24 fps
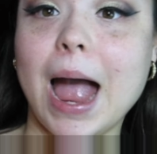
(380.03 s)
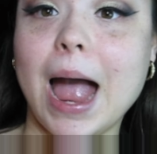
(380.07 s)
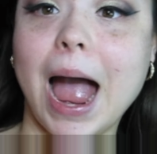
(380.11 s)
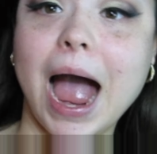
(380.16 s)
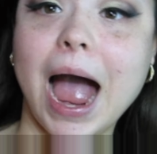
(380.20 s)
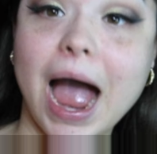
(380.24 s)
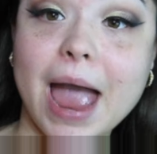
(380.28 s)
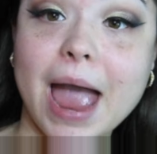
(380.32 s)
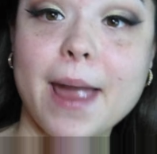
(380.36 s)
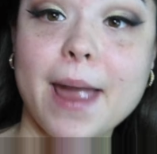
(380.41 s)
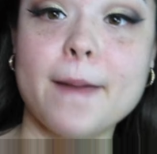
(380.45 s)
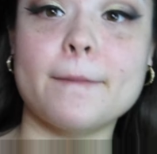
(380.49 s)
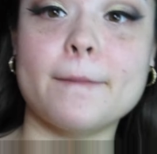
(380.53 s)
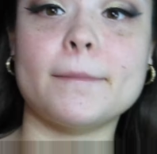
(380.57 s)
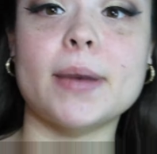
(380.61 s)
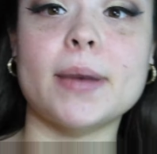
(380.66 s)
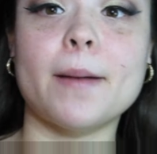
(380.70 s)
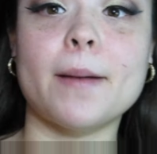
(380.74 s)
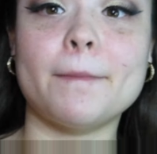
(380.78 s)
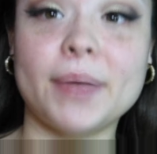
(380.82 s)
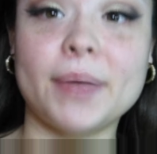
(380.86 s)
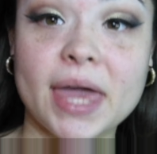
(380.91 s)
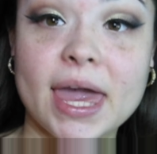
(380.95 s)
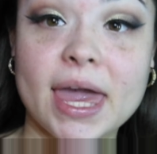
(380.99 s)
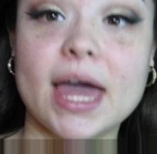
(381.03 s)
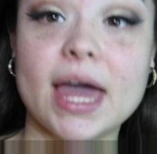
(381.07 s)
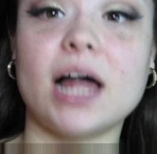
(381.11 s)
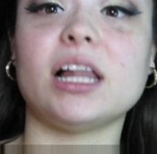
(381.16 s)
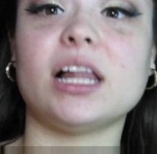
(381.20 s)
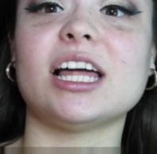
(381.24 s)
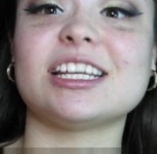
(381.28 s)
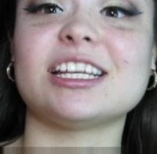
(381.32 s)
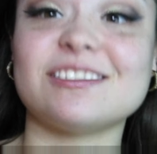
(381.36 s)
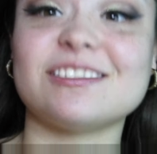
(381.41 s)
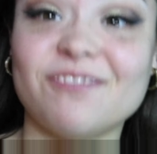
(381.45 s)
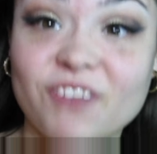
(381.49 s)
I'm pale
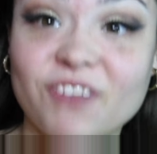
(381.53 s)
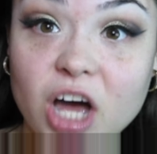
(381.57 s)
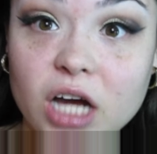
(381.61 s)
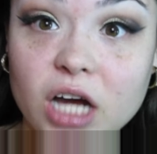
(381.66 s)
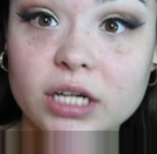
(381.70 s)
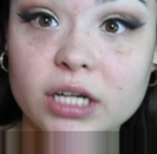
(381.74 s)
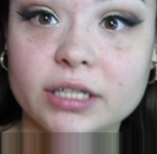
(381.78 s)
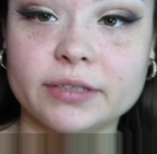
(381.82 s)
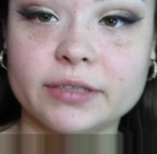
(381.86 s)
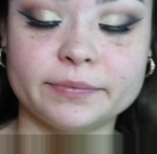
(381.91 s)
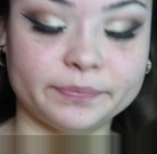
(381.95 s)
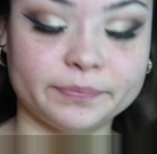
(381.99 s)
as fuck.